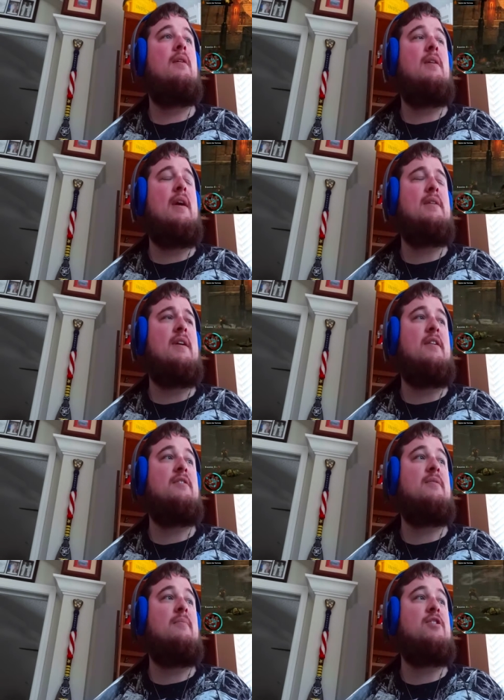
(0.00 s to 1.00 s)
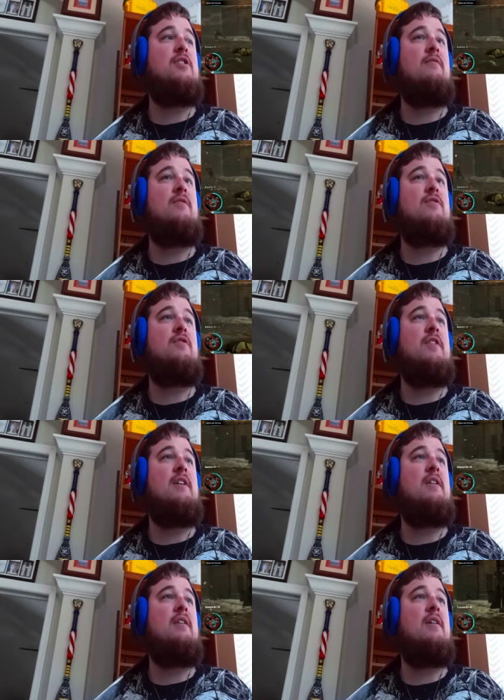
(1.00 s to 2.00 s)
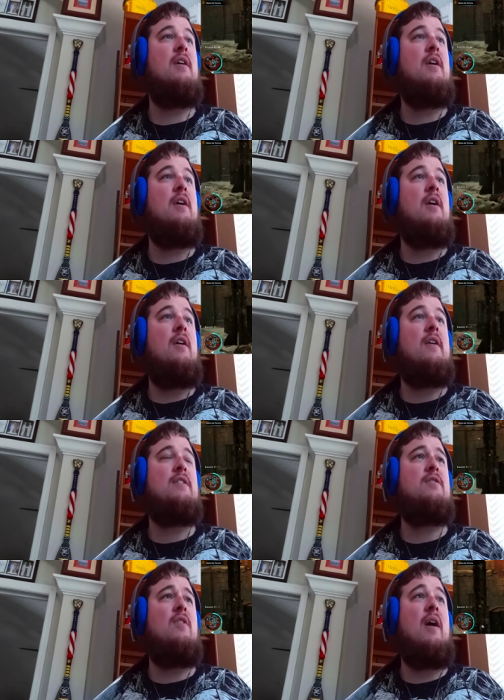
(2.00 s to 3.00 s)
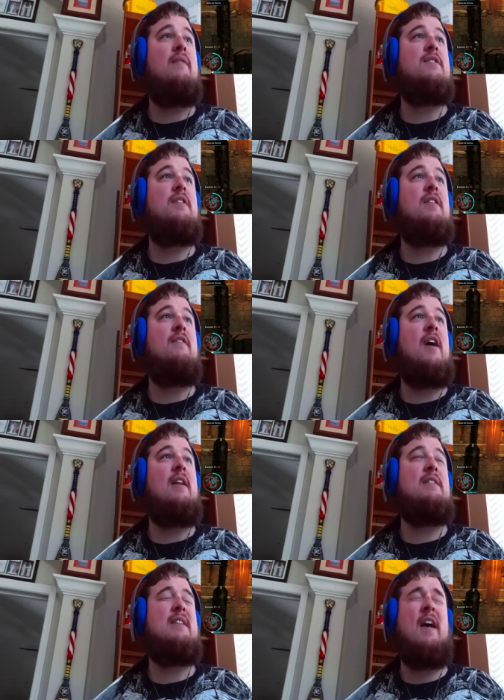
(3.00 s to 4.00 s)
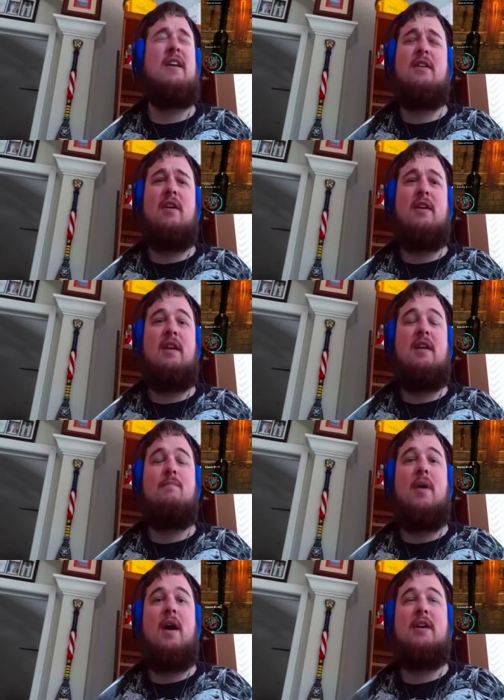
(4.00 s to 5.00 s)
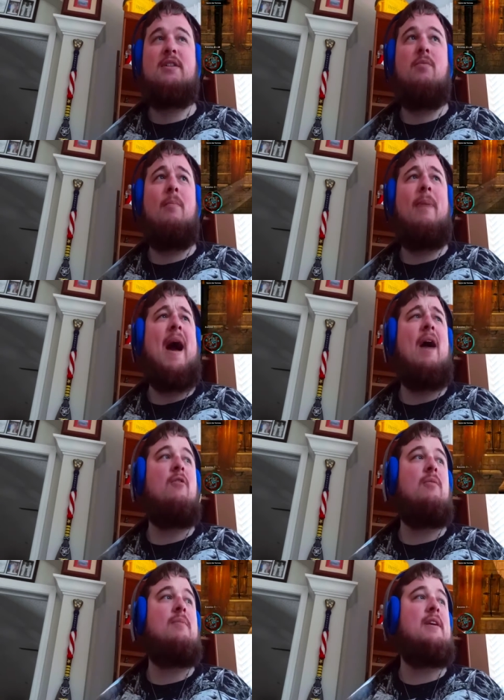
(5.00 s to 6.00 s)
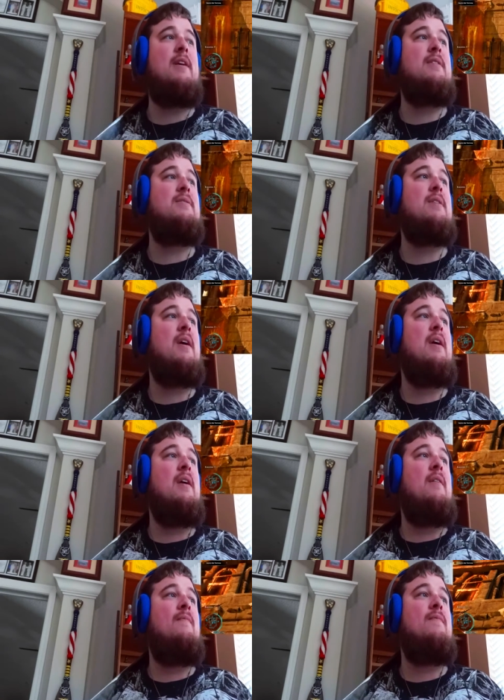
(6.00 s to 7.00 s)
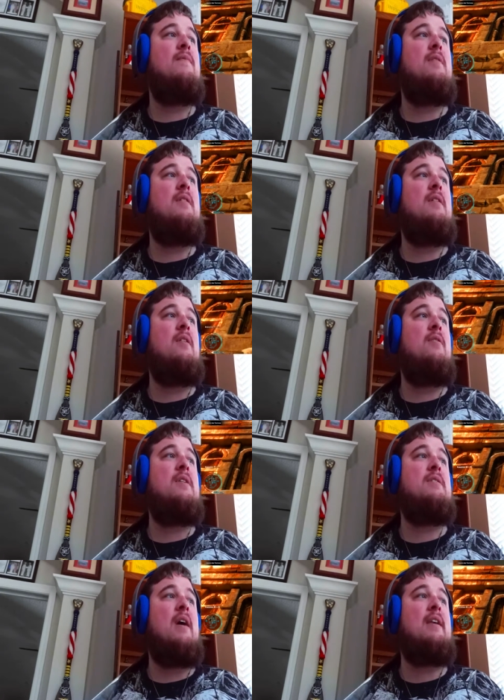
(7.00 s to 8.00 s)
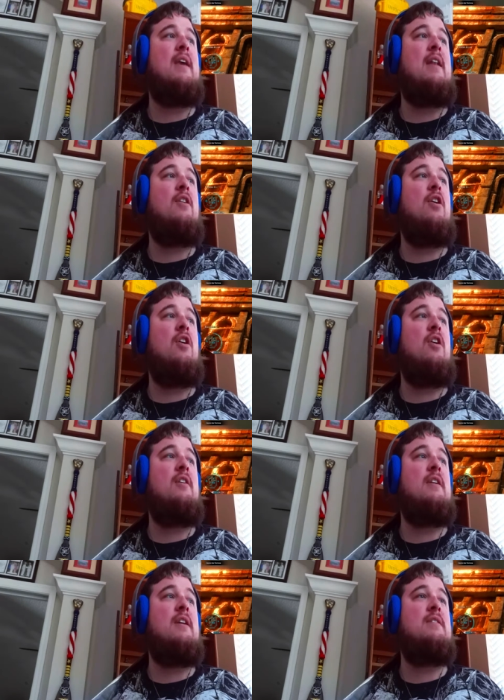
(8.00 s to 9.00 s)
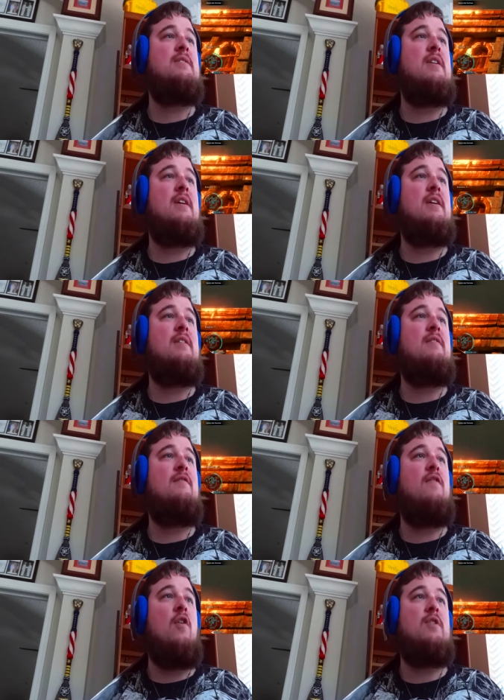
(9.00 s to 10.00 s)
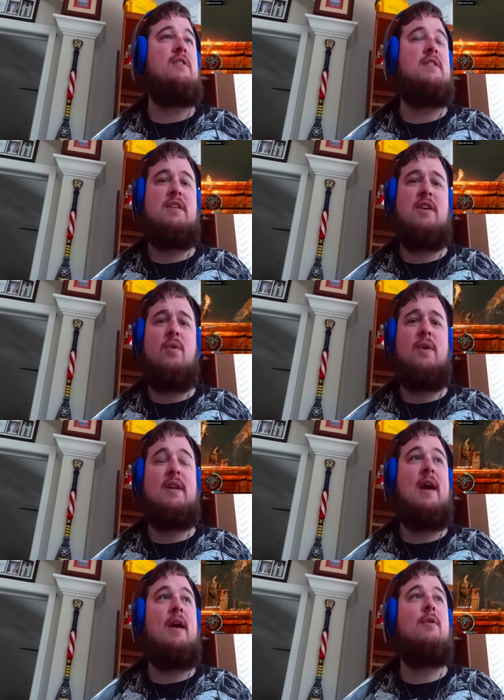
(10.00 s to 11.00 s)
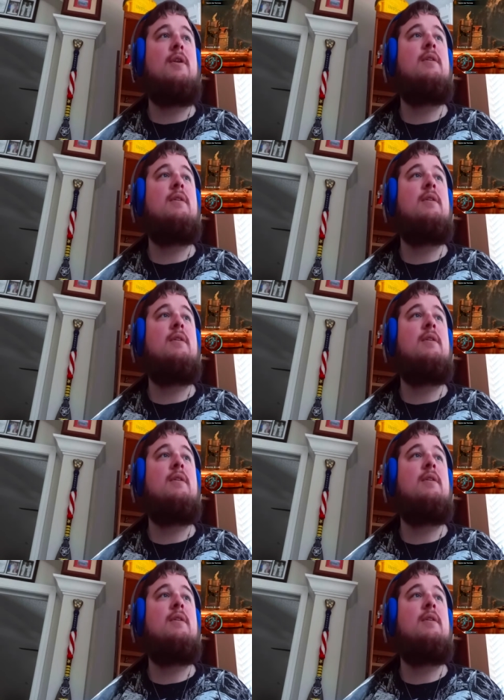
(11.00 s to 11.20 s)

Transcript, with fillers: Yes, I heard somebody shout in retreat. Okay, so obviously they've got, like, Talion on impossible power because, you know, he's not getting hurt and his uh, focus isn't going down.